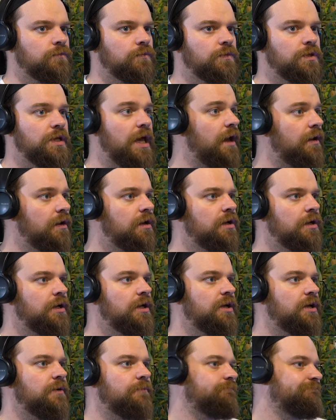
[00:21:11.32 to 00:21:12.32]
Yeah.
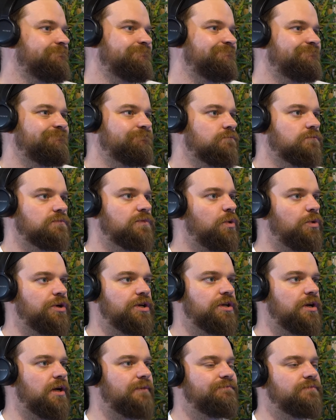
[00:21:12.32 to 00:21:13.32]

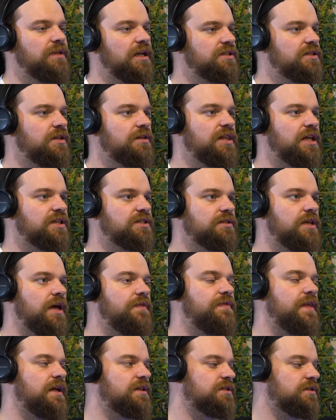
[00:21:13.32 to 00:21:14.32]
And
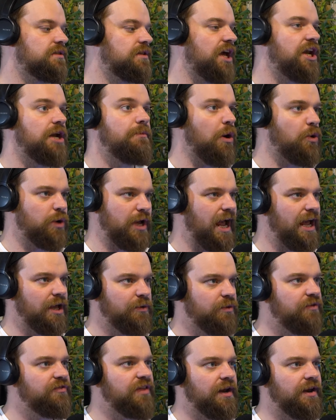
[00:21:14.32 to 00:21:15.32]
I'm okay
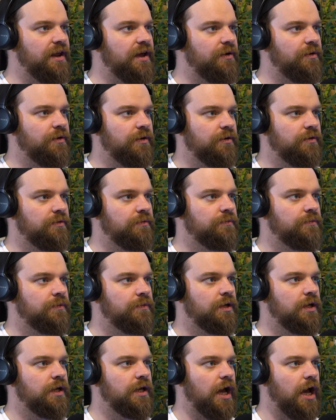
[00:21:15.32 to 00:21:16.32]
with that now.
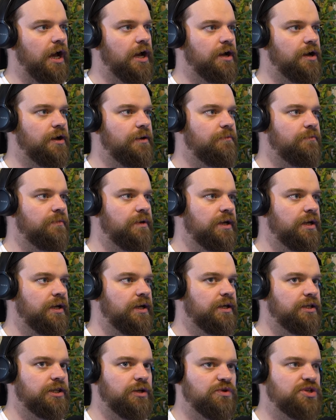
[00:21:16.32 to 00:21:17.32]

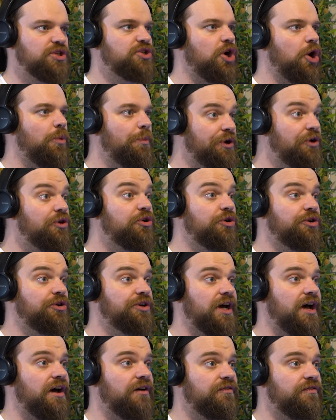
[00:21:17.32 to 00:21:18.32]
There was a time when I could
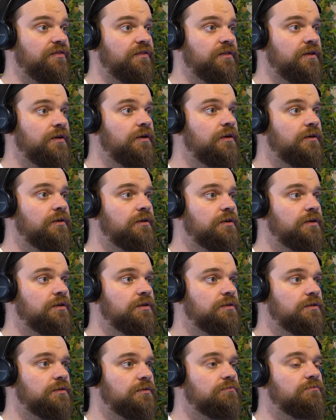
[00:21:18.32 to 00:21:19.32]
have.
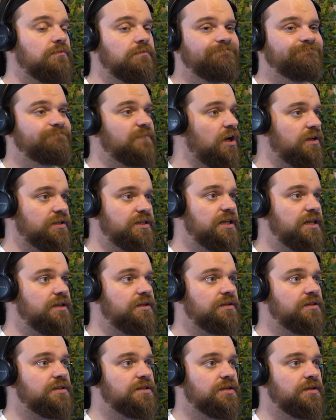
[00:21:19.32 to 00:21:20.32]
I
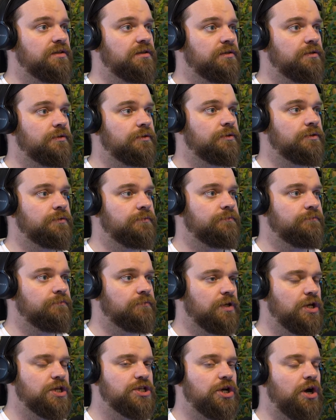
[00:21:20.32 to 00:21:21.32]
didn't.
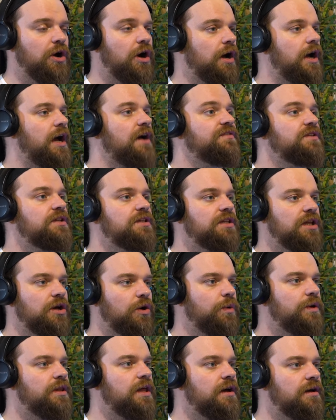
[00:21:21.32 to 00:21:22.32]
So I have to deal
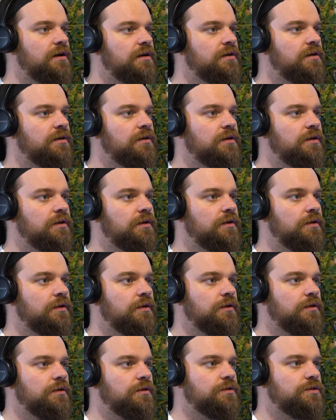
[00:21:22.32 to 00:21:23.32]
with that.
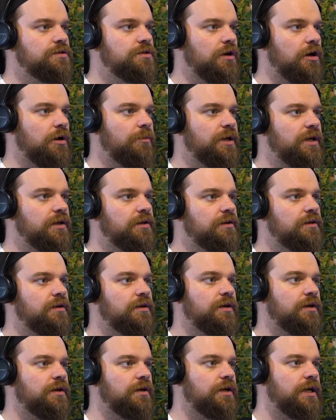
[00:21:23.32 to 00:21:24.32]
Do you know what I mean?
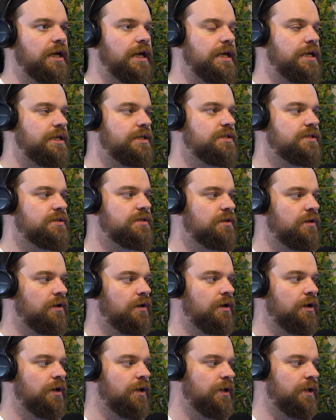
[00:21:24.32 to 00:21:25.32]
It's
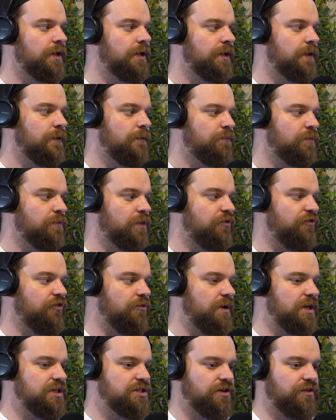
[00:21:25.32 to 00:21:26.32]
for
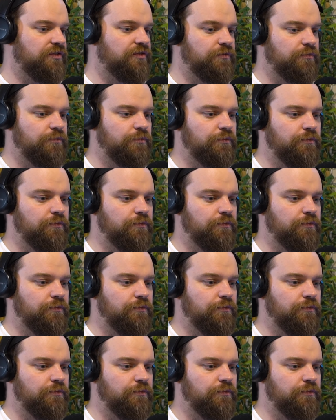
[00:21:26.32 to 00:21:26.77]
me to have,